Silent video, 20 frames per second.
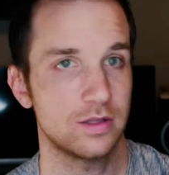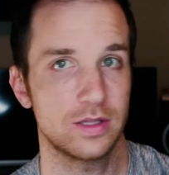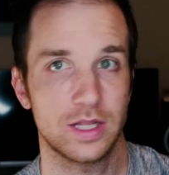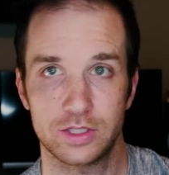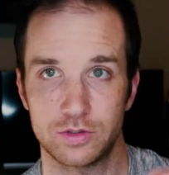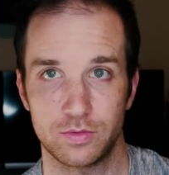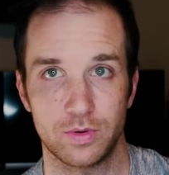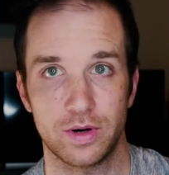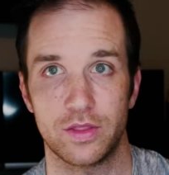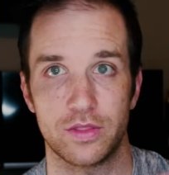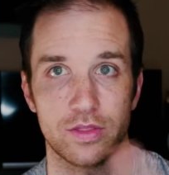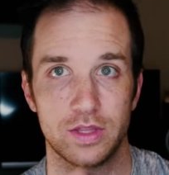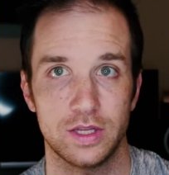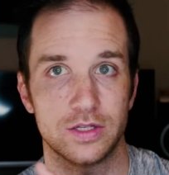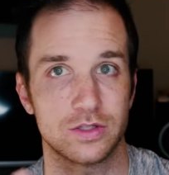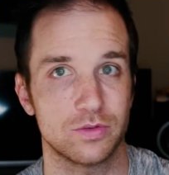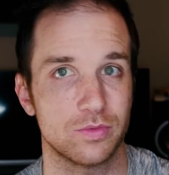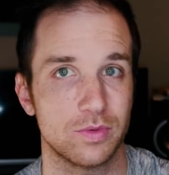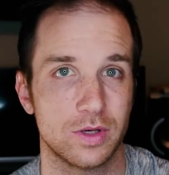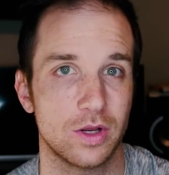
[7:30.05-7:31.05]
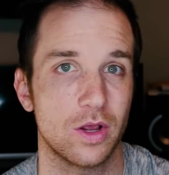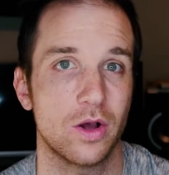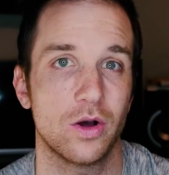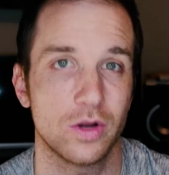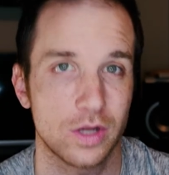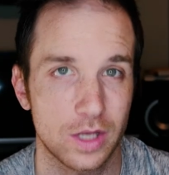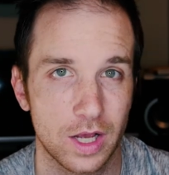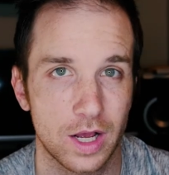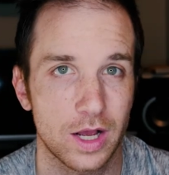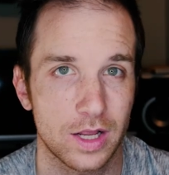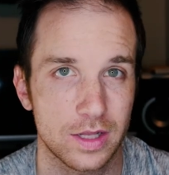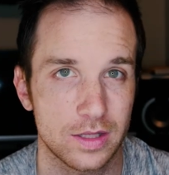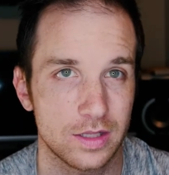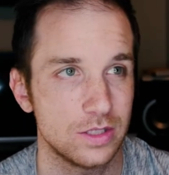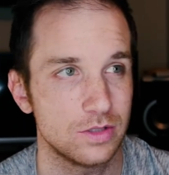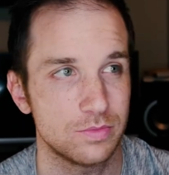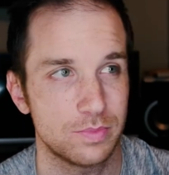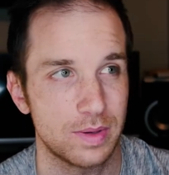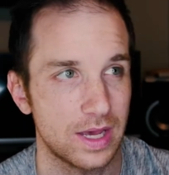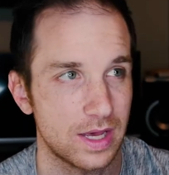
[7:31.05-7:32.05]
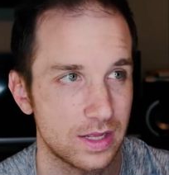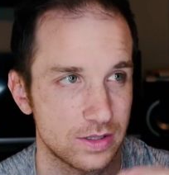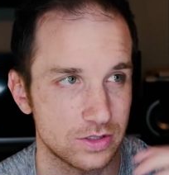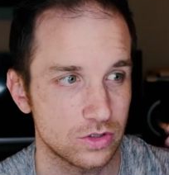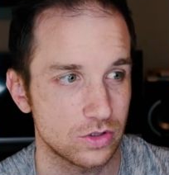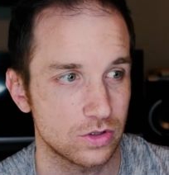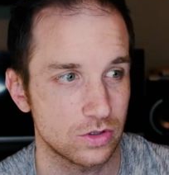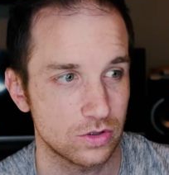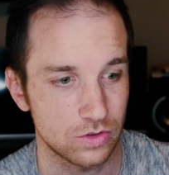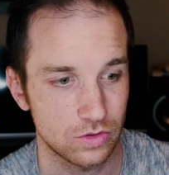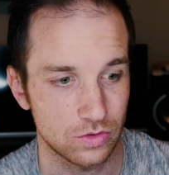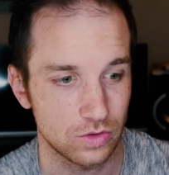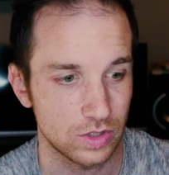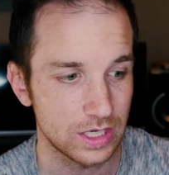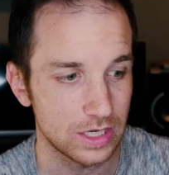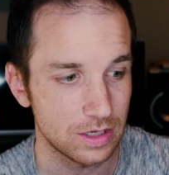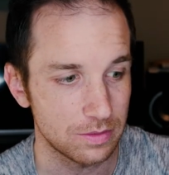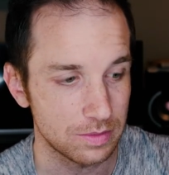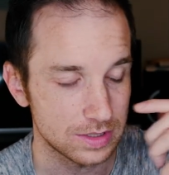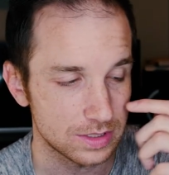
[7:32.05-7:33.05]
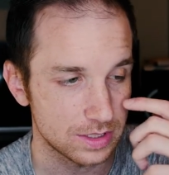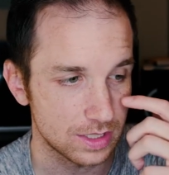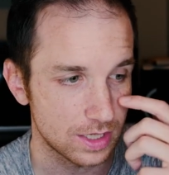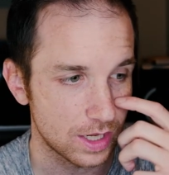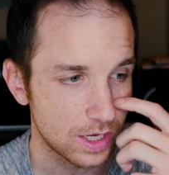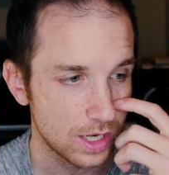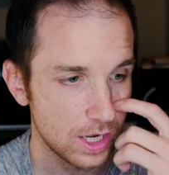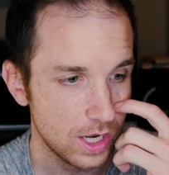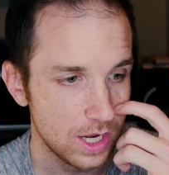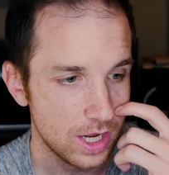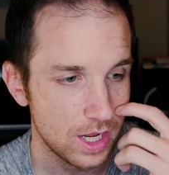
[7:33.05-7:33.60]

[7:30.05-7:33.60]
That's what a theist would call God. These paths are leaning me to that.